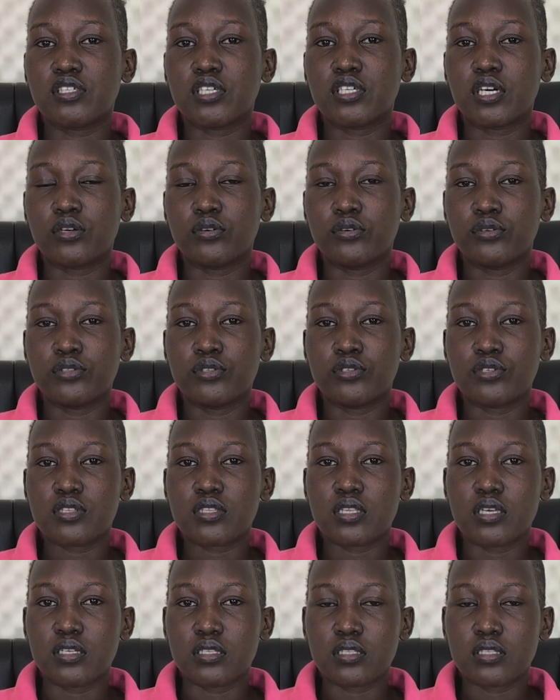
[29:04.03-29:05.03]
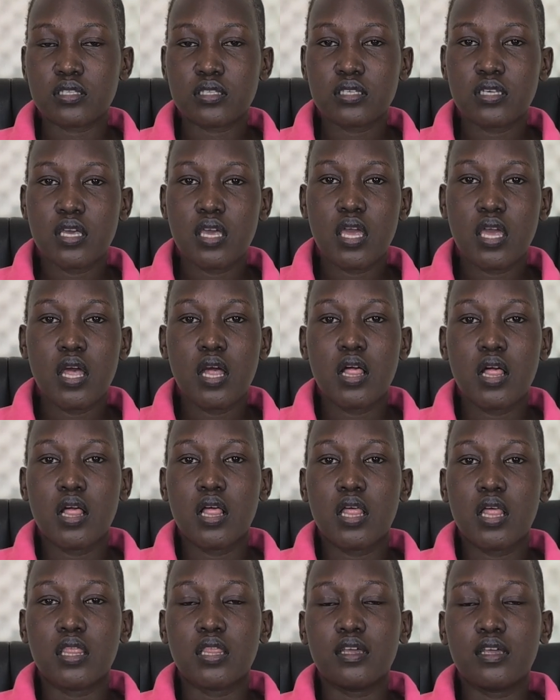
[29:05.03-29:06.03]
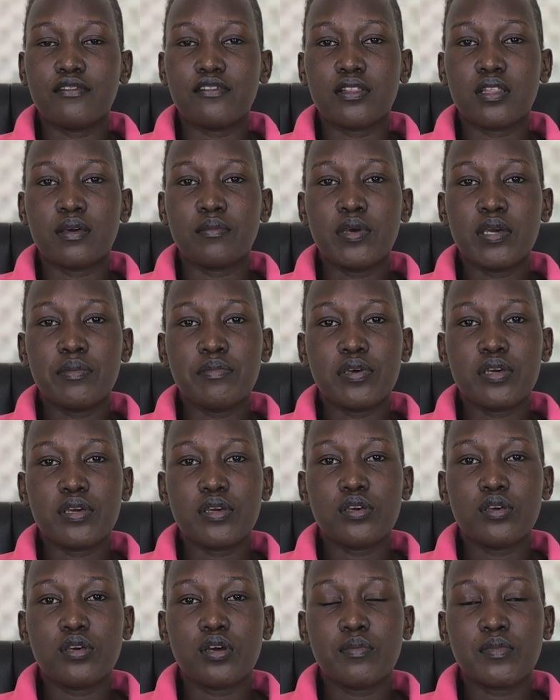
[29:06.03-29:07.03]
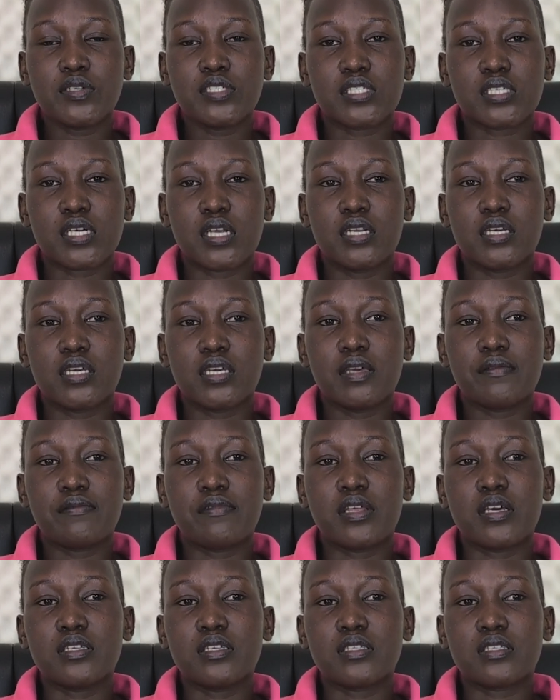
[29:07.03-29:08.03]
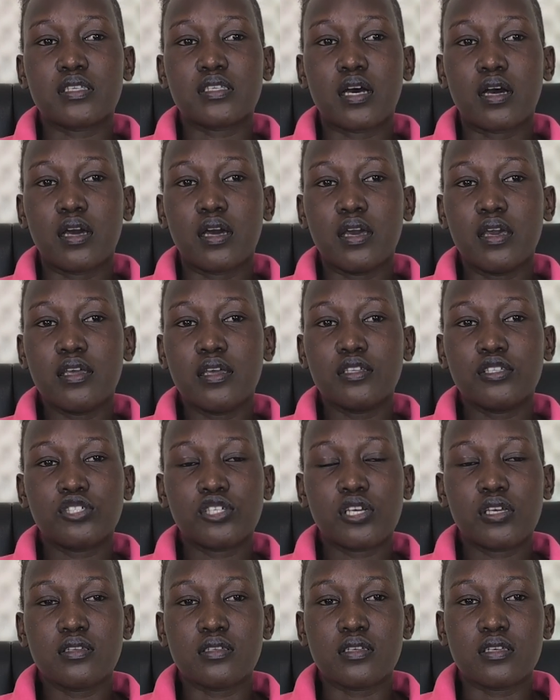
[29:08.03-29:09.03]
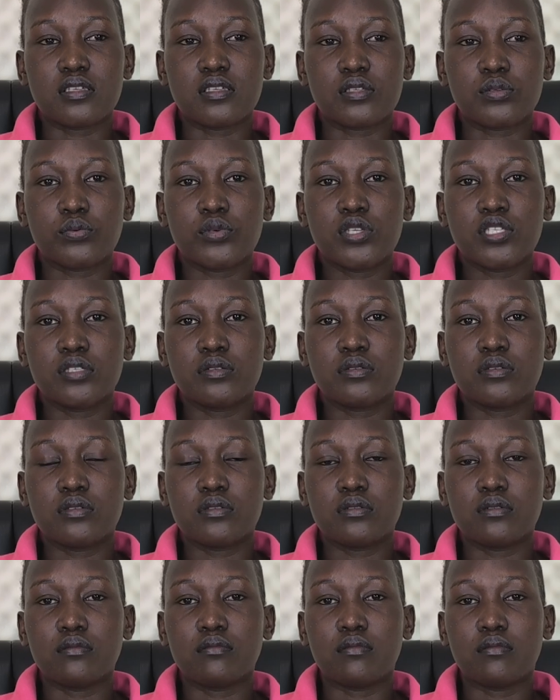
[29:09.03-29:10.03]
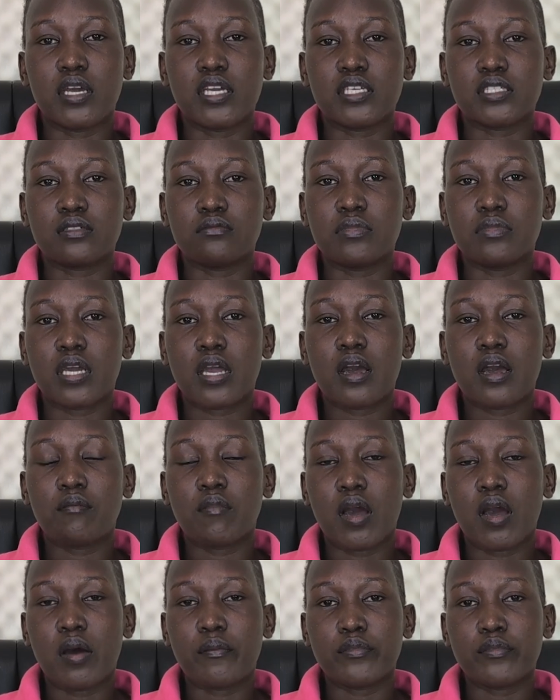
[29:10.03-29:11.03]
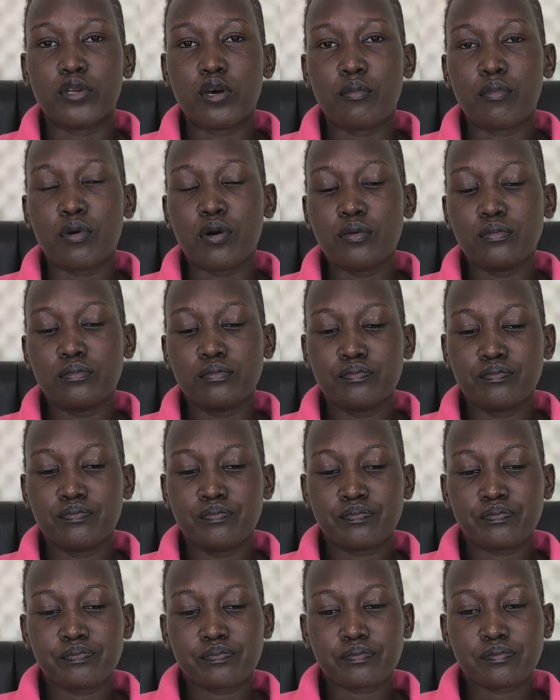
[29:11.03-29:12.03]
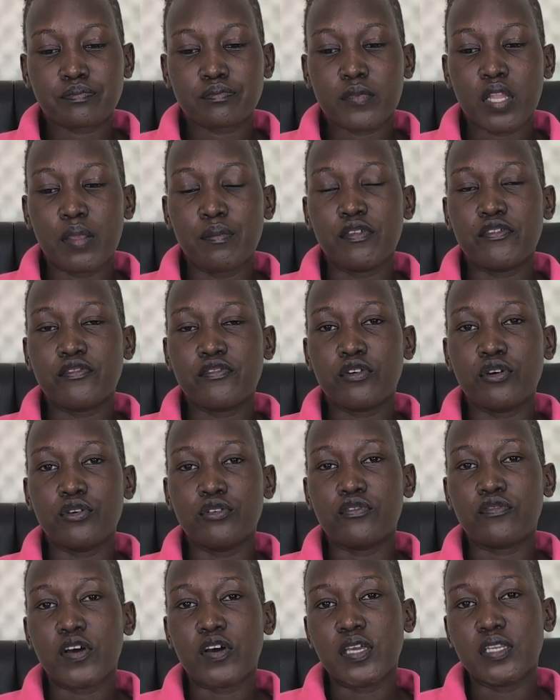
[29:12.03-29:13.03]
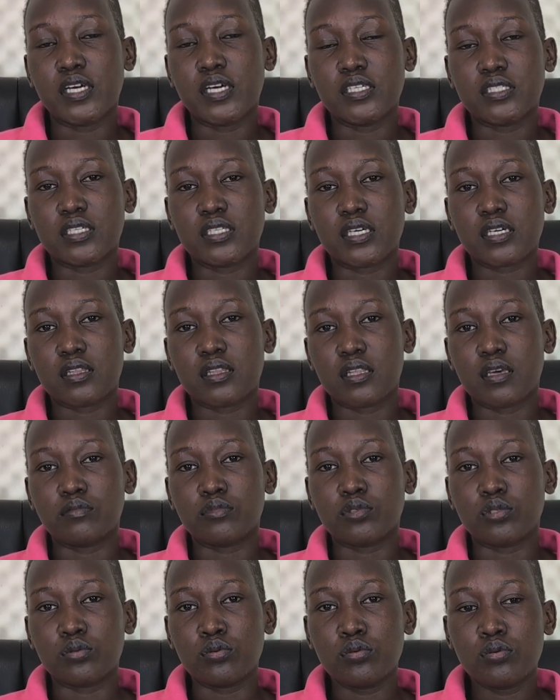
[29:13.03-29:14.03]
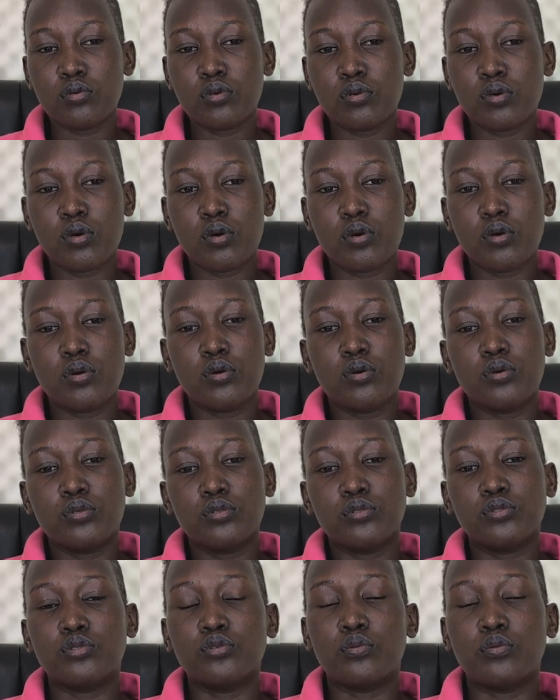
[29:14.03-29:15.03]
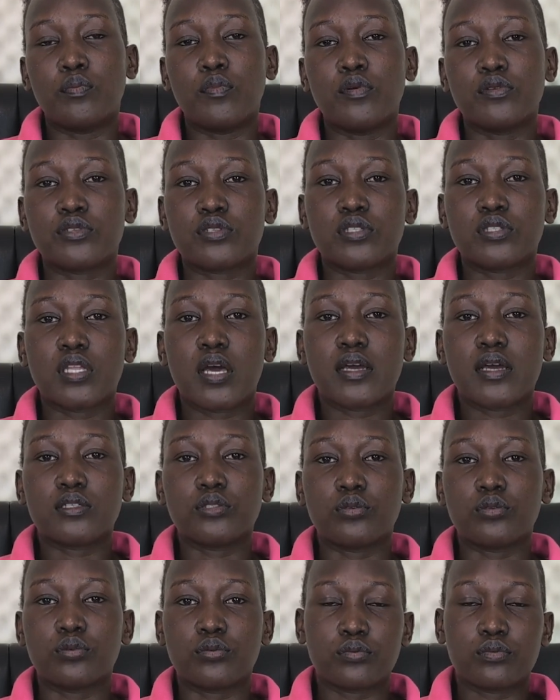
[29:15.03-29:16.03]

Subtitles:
and all those things. Then for the baby, you're monitoring if there is any changes which might become abnormal before you finally take them to postnatal.